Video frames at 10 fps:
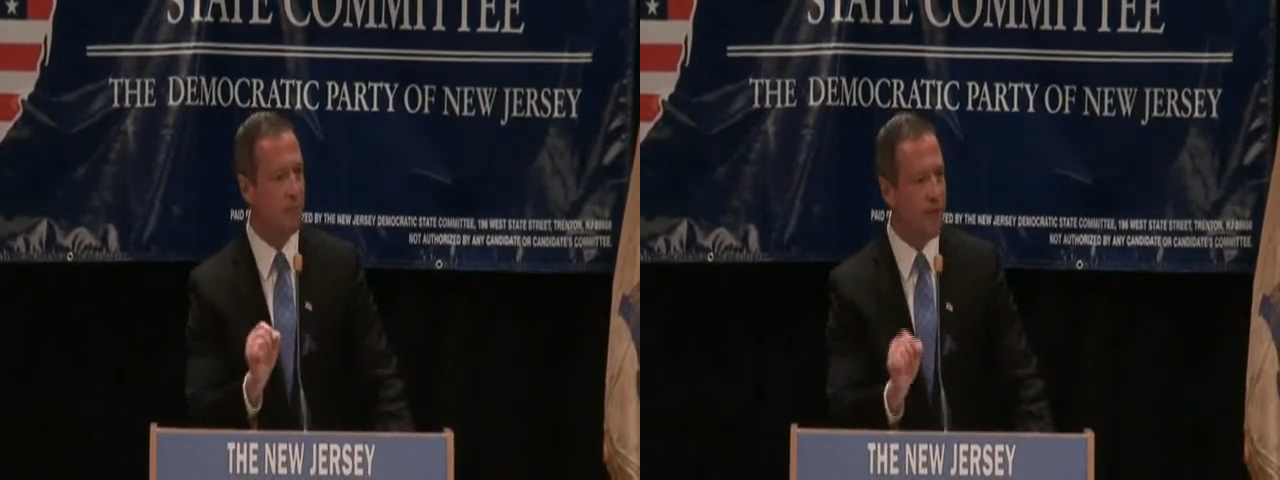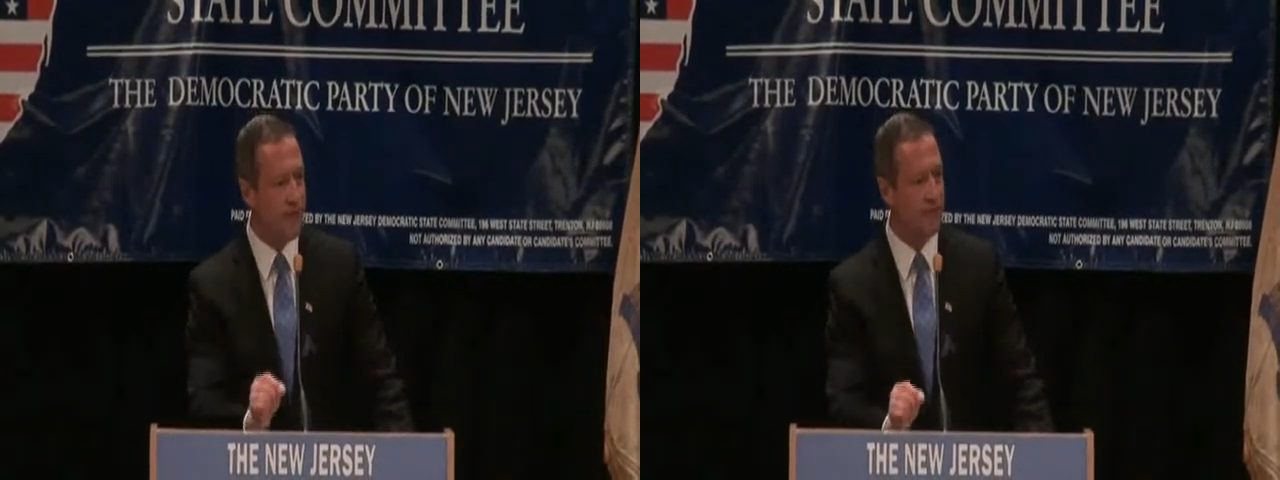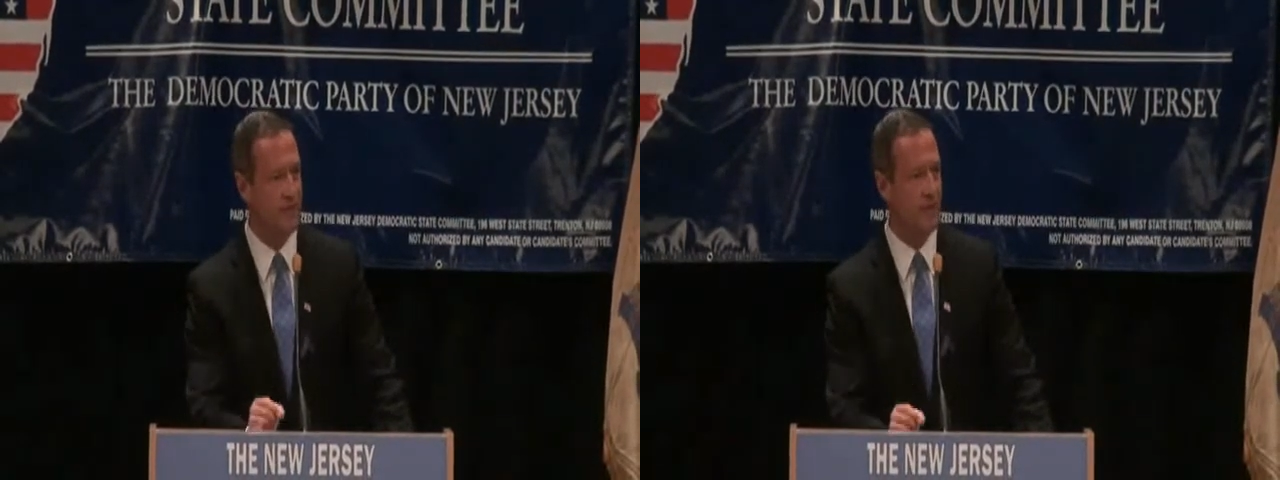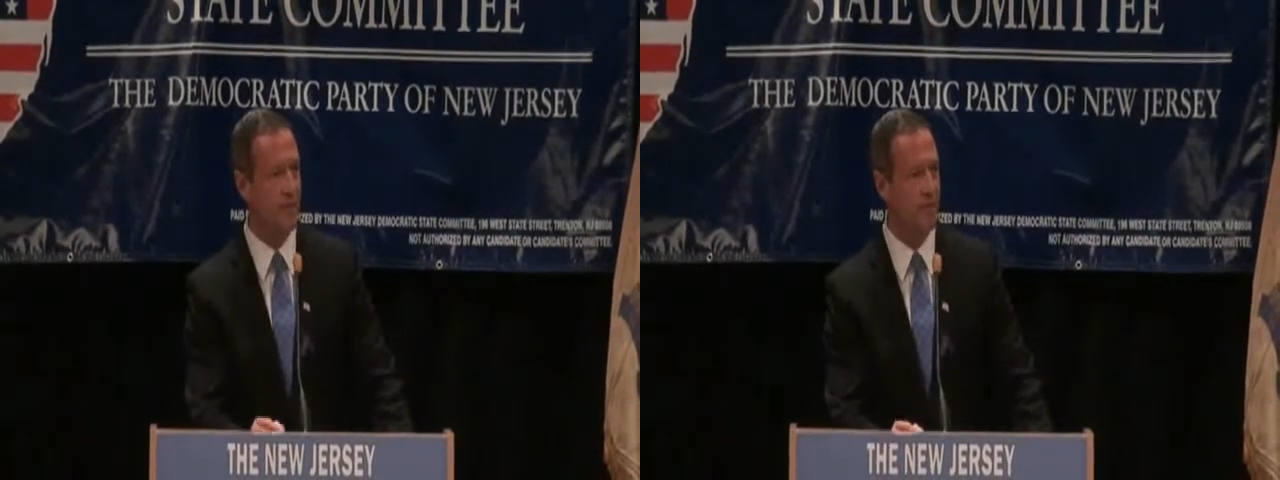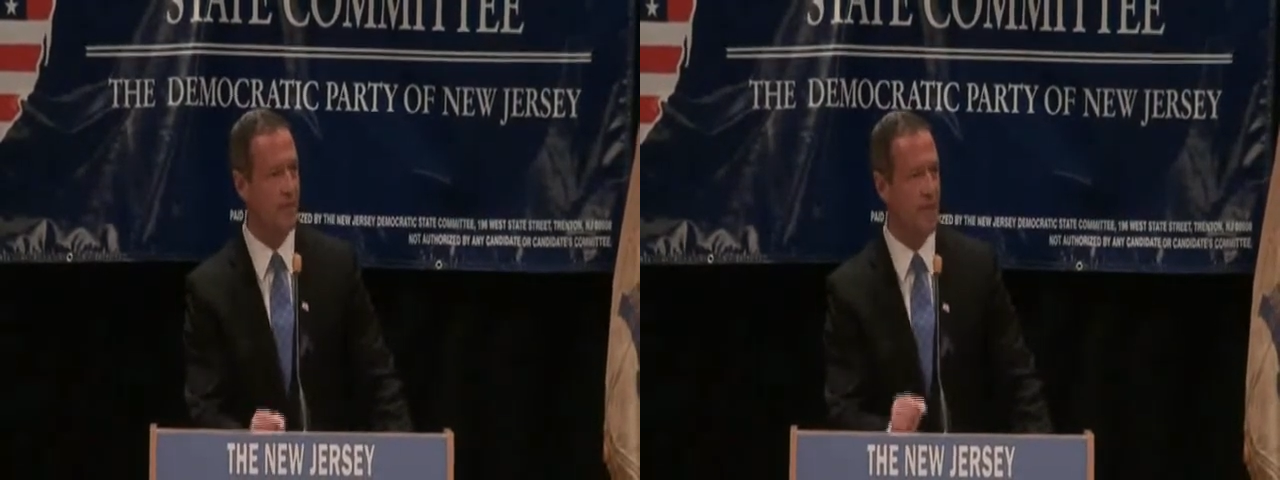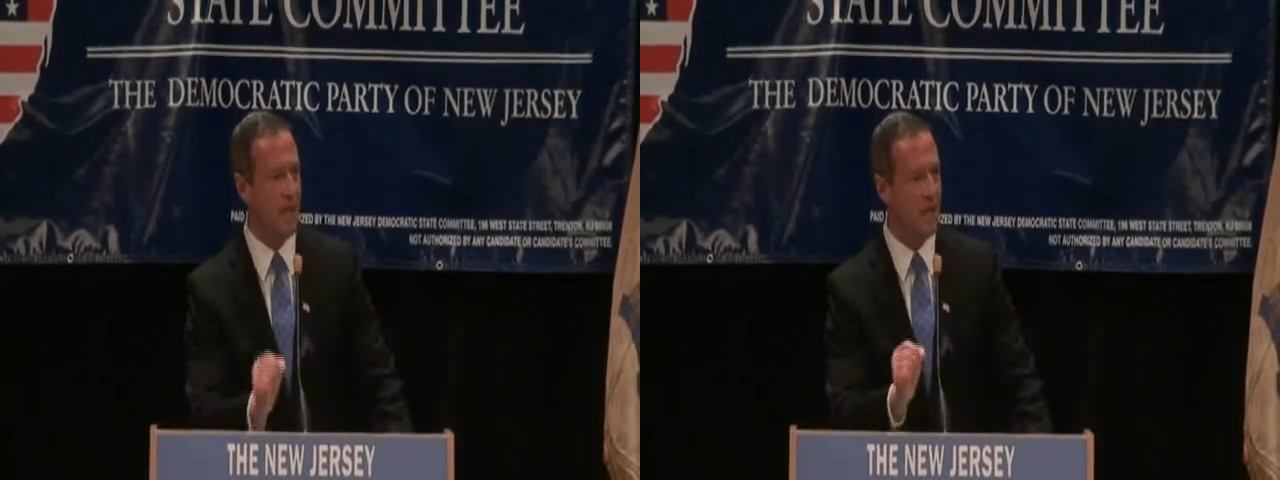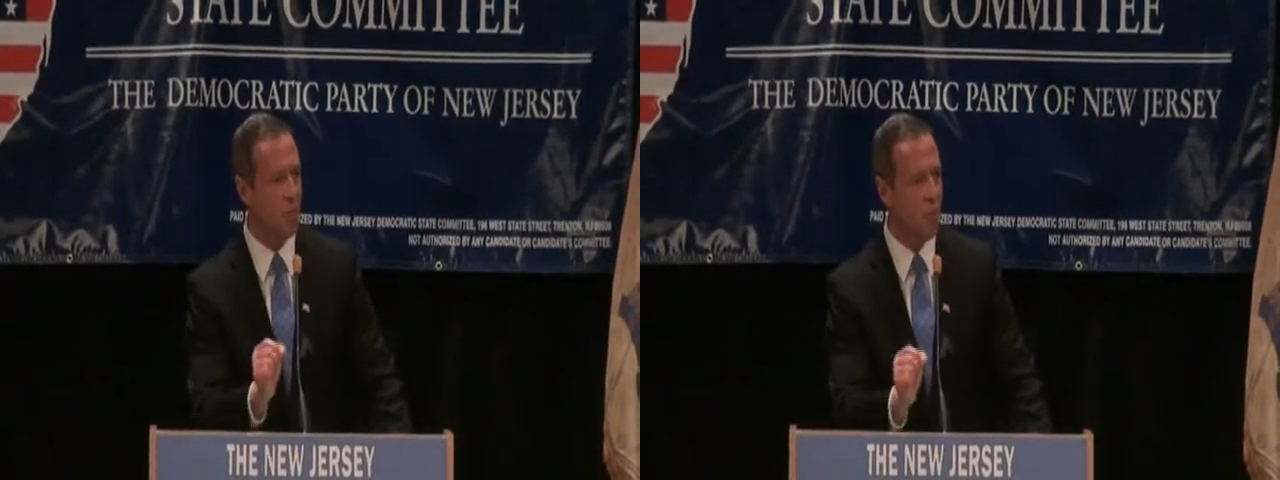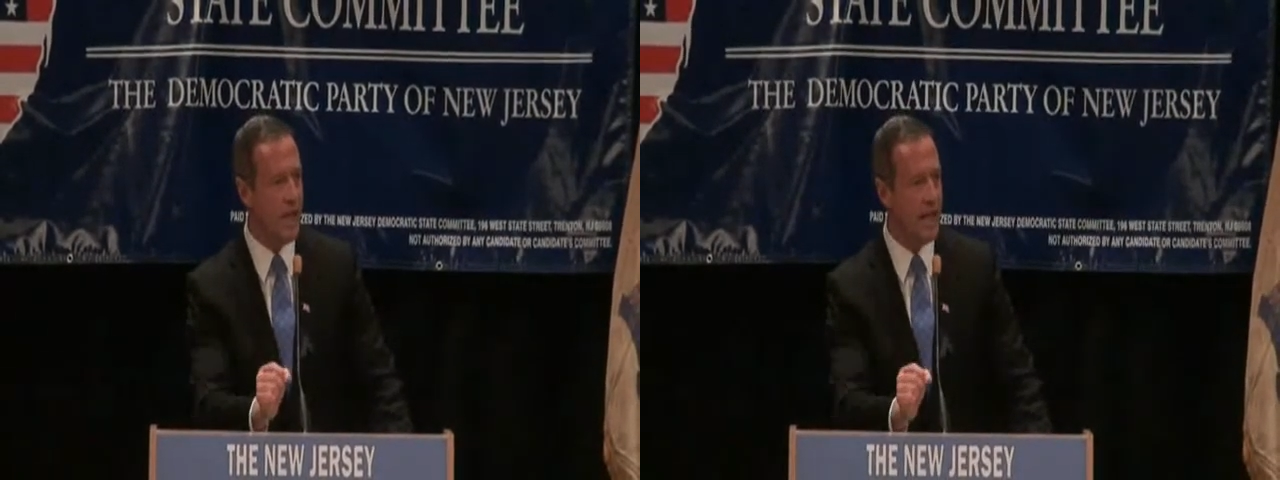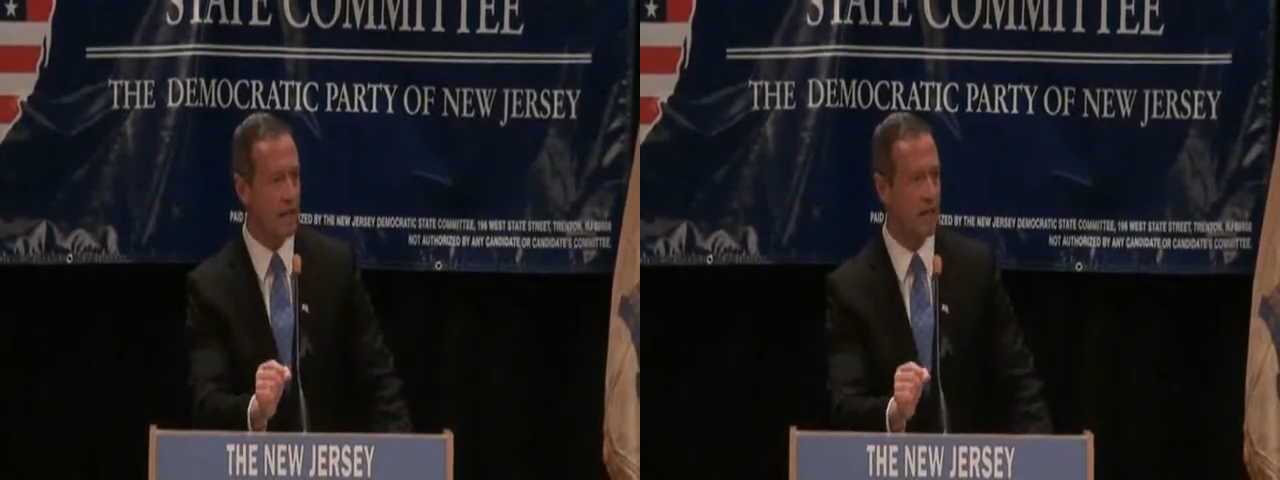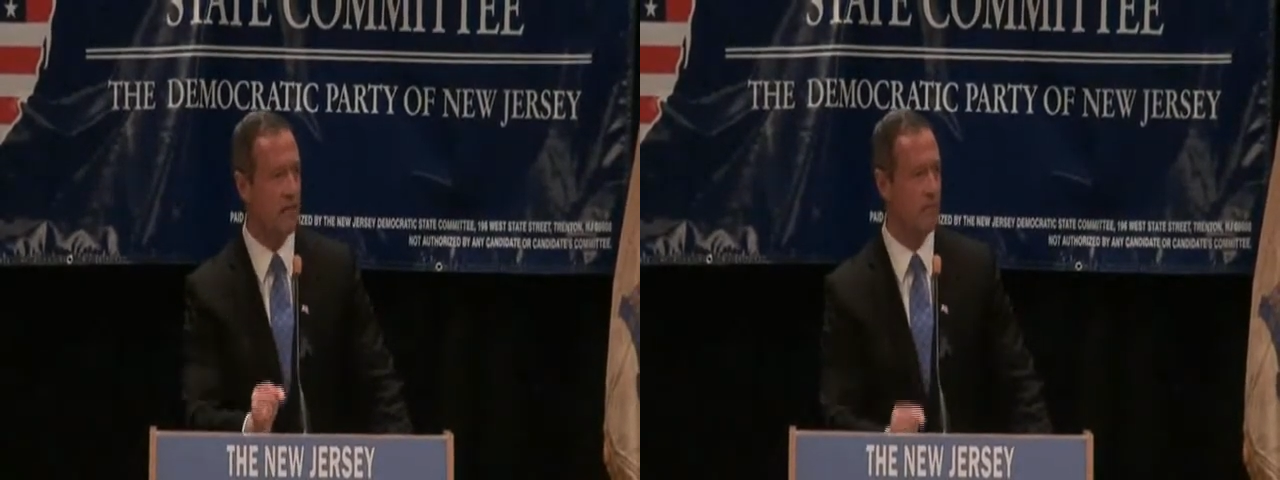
face them and win.